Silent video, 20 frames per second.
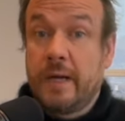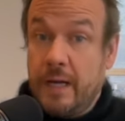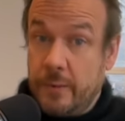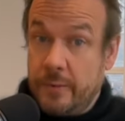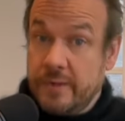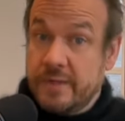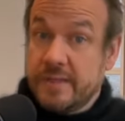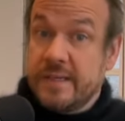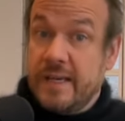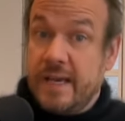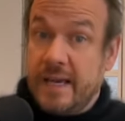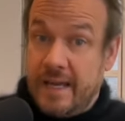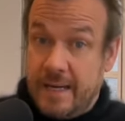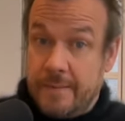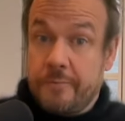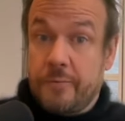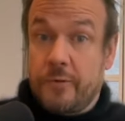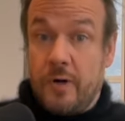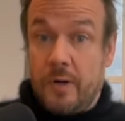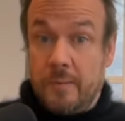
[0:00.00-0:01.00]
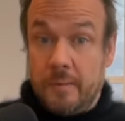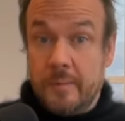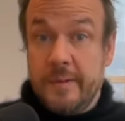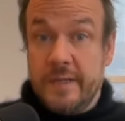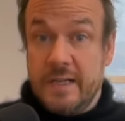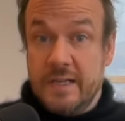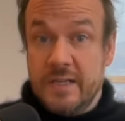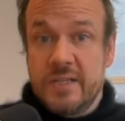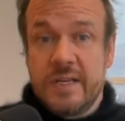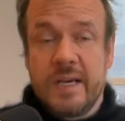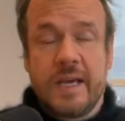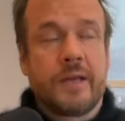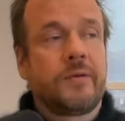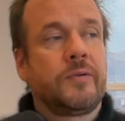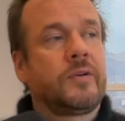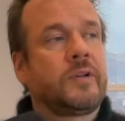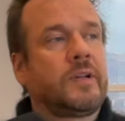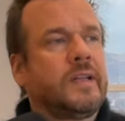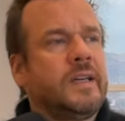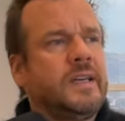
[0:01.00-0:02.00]
I would say, probably in
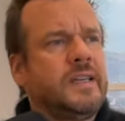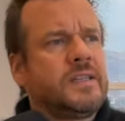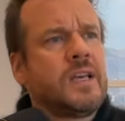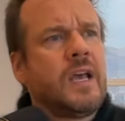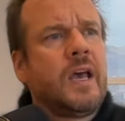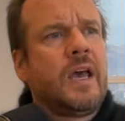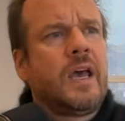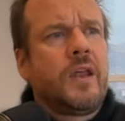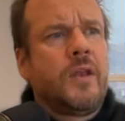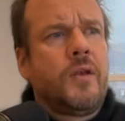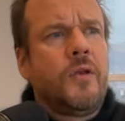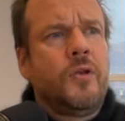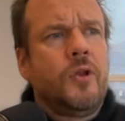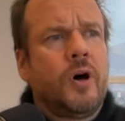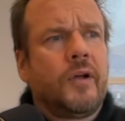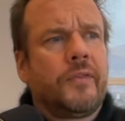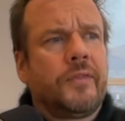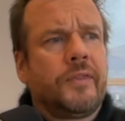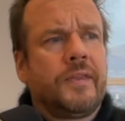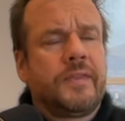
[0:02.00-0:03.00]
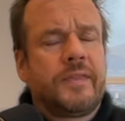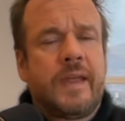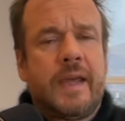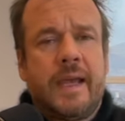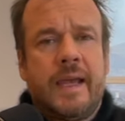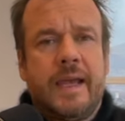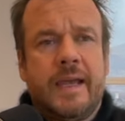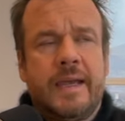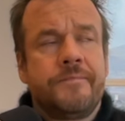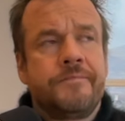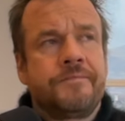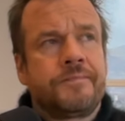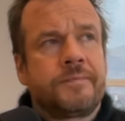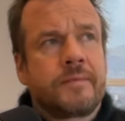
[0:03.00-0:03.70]
general, is not that they